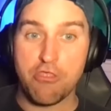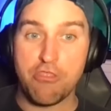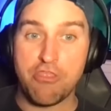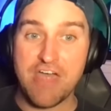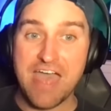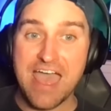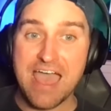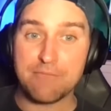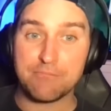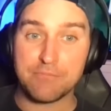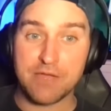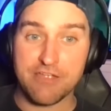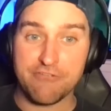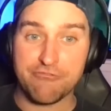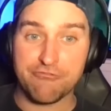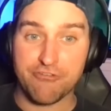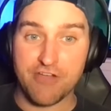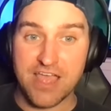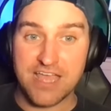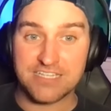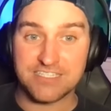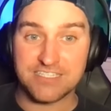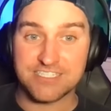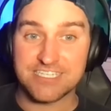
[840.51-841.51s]
That, my
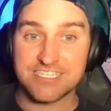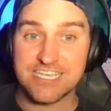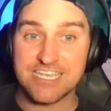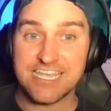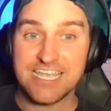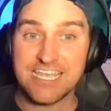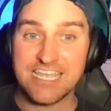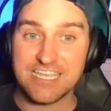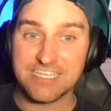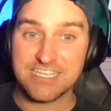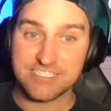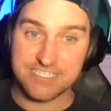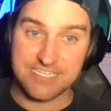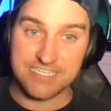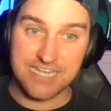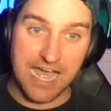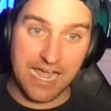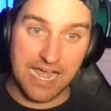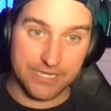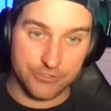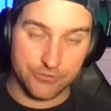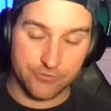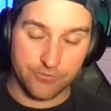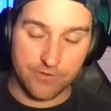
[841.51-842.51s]
friends, is
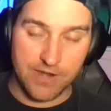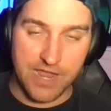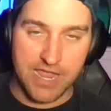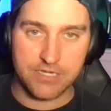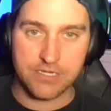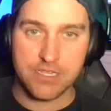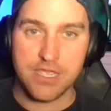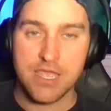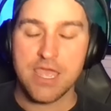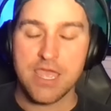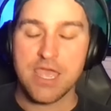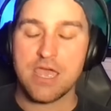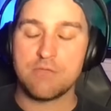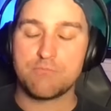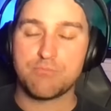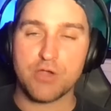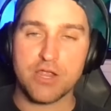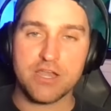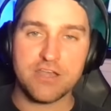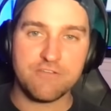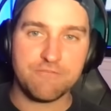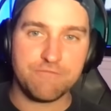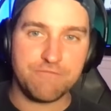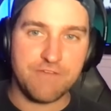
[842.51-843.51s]
not great. And
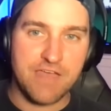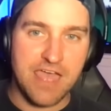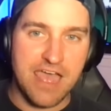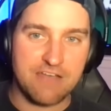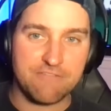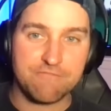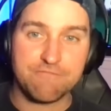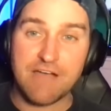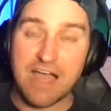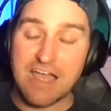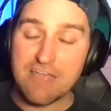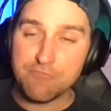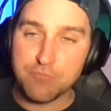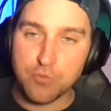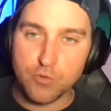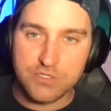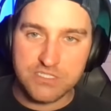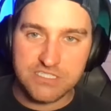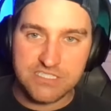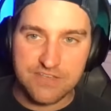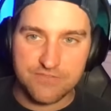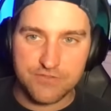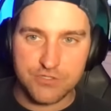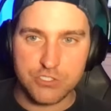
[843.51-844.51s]
Brandon Pfaadt,
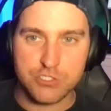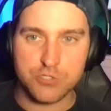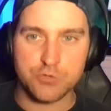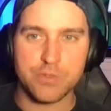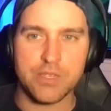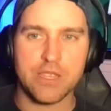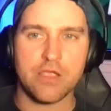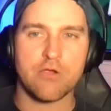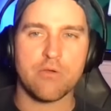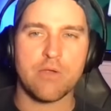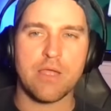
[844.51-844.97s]
5.72